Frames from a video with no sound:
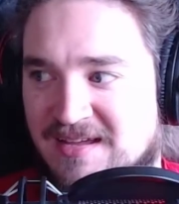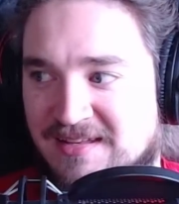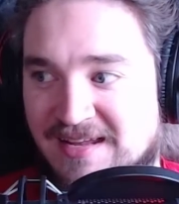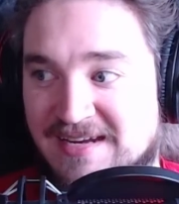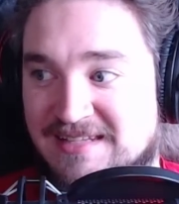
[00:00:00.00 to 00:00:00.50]

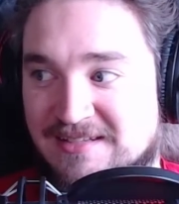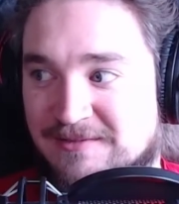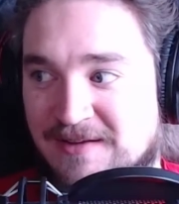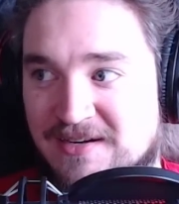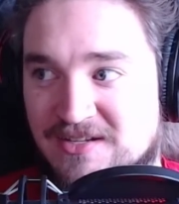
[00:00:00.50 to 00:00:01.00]
like
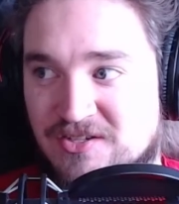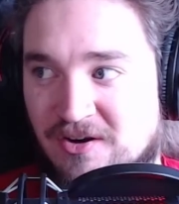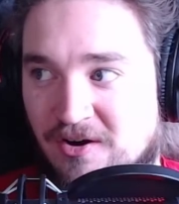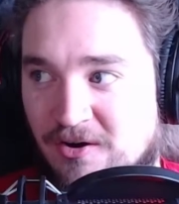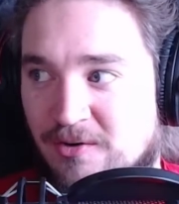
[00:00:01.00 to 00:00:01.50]
the Falcons
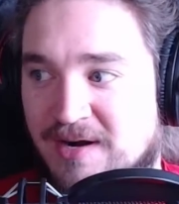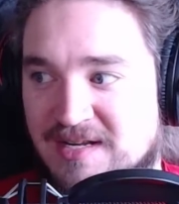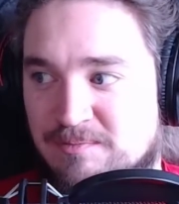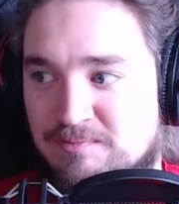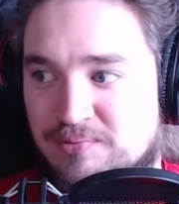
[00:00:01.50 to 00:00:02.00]
are
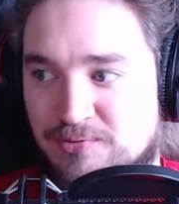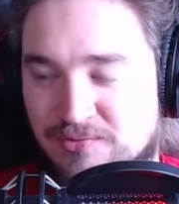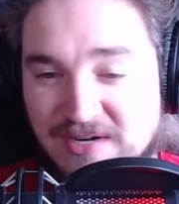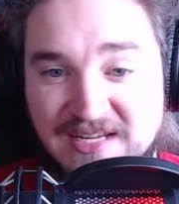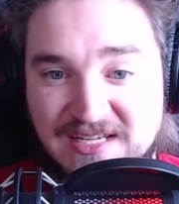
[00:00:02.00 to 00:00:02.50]
already
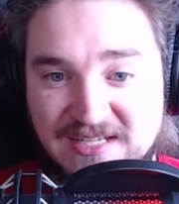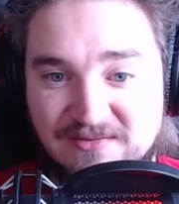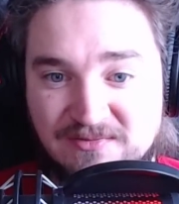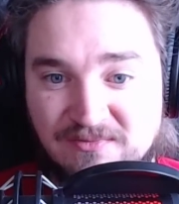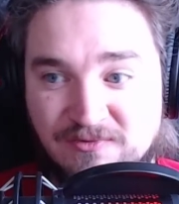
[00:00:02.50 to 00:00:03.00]

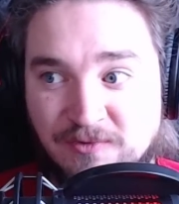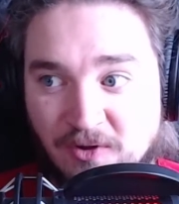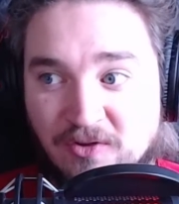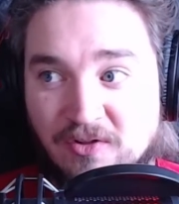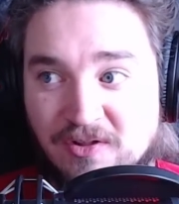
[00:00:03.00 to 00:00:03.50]
pretty
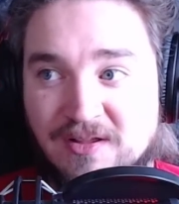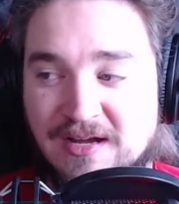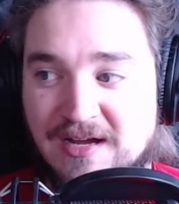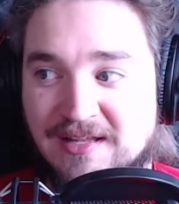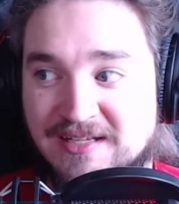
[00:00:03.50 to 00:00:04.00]
full.
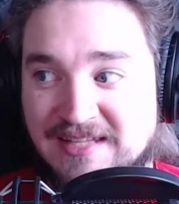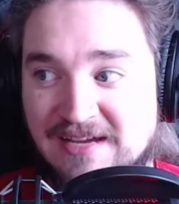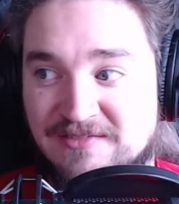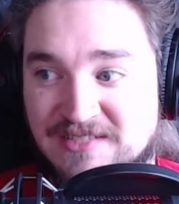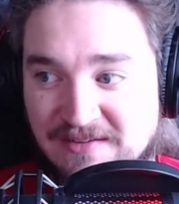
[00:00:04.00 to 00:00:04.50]
Like
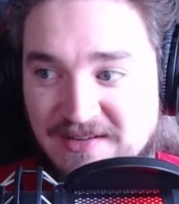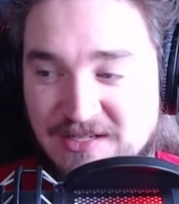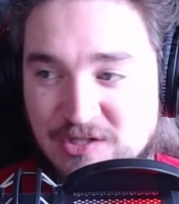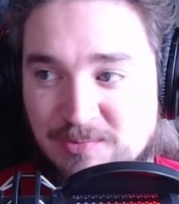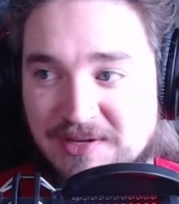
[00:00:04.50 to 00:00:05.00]
they have
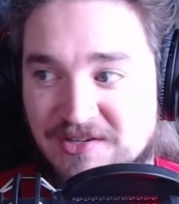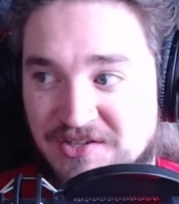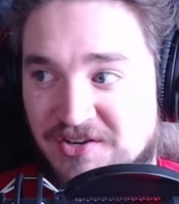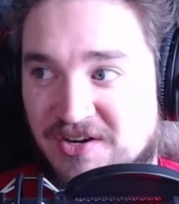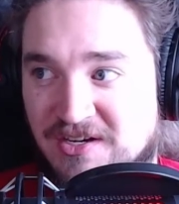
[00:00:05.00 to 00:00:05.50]
72 players
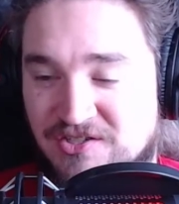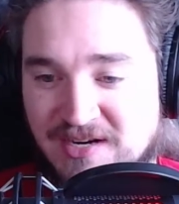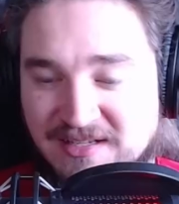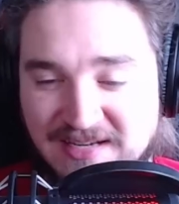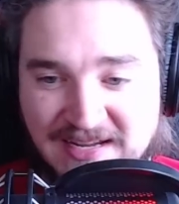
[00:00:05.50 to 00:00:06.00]
under
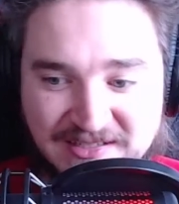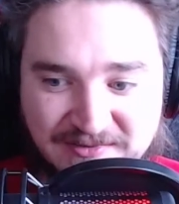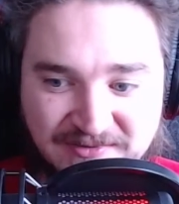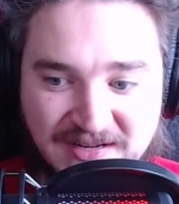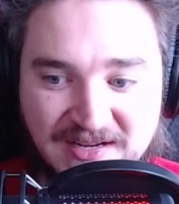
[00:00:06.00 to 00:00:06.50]
contract as
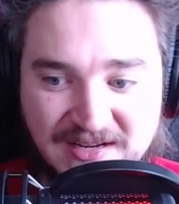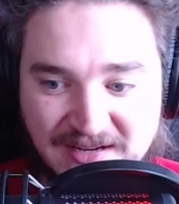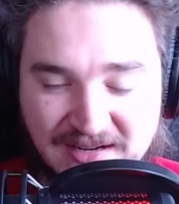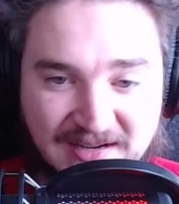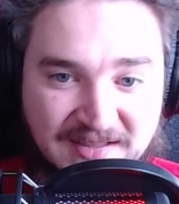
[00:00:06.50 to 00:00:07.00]
of
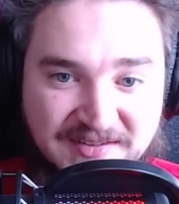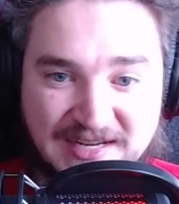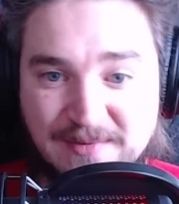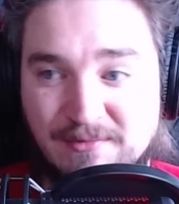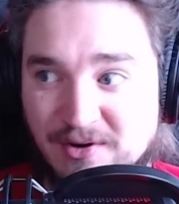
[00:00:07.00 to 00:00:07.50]
the
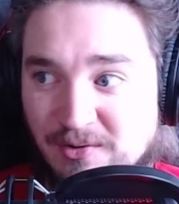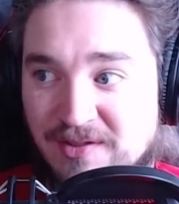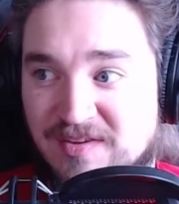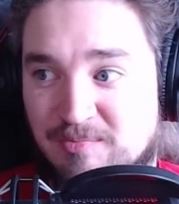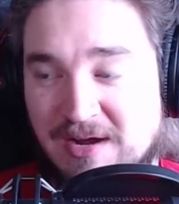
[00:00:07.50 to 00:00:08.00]
time I'm
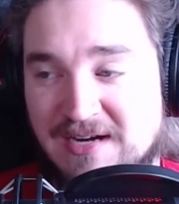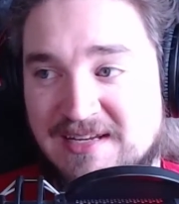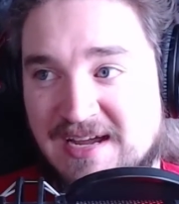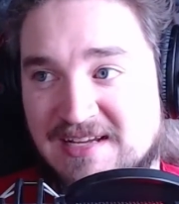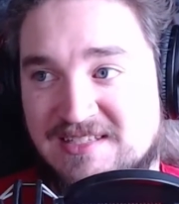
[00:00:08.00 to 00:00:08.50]
recording this
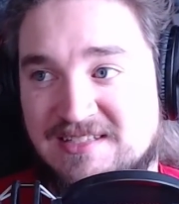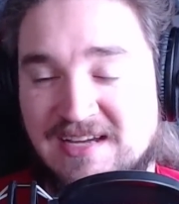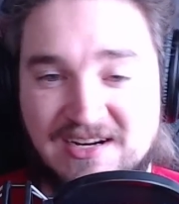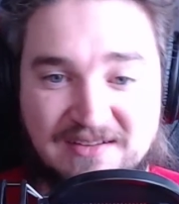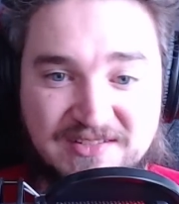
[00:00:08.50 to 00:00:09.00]
podcast.
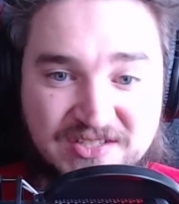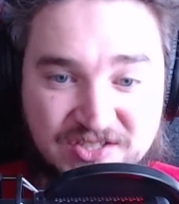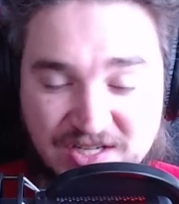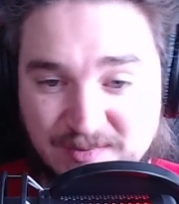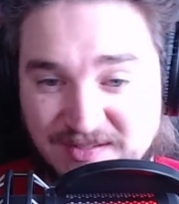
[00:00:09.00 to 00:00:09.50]
That could obviously
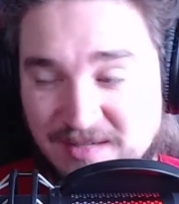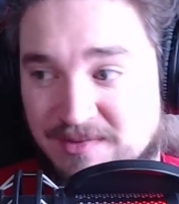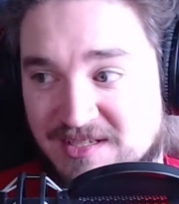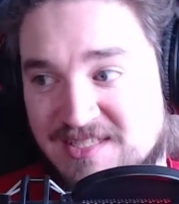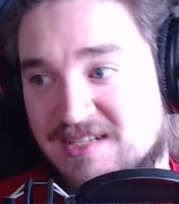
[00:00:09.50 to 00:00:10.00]
change by the time
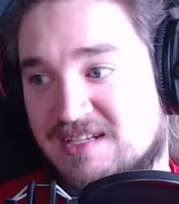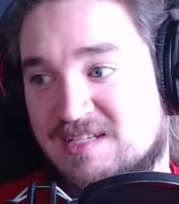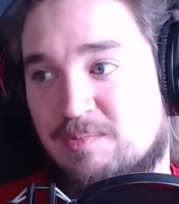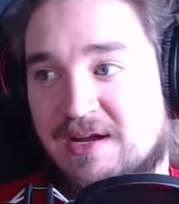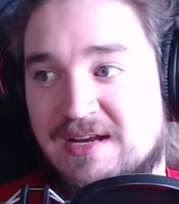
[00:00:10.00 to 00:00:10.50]
you listen to
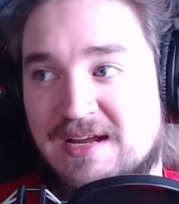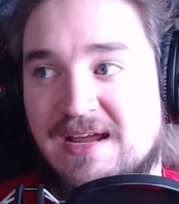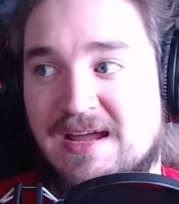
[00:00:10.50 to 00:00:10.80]
this, but